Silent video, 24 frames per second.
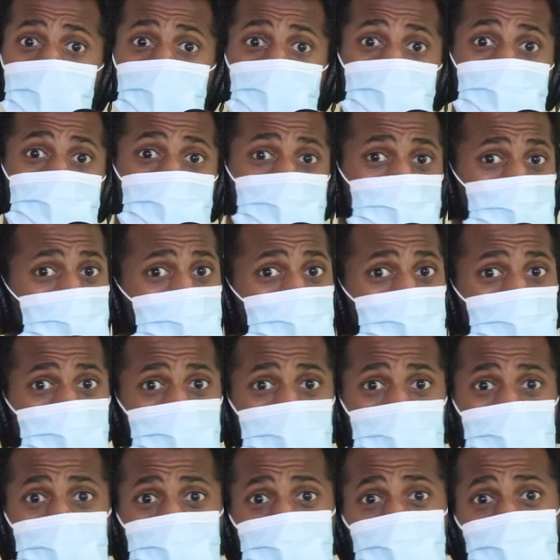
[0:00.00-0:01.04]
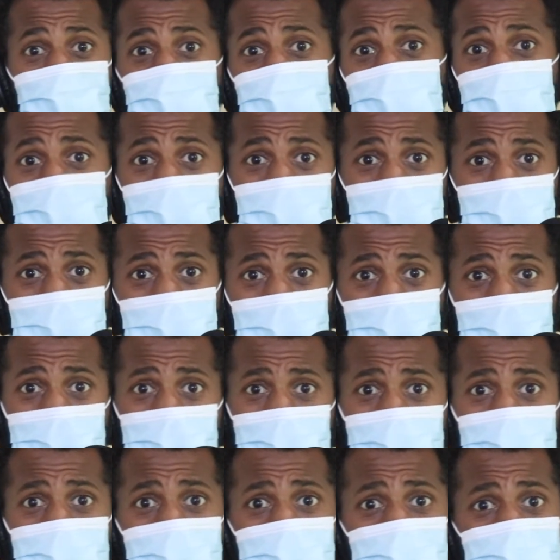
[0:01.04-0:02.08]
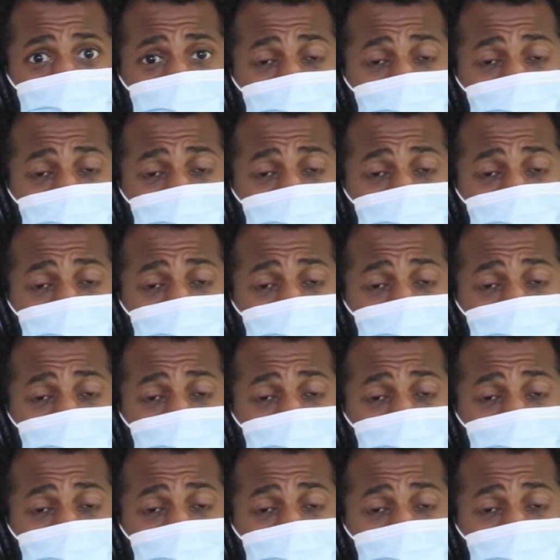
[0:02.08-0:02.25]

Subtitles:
review. Let us know what you like. Let us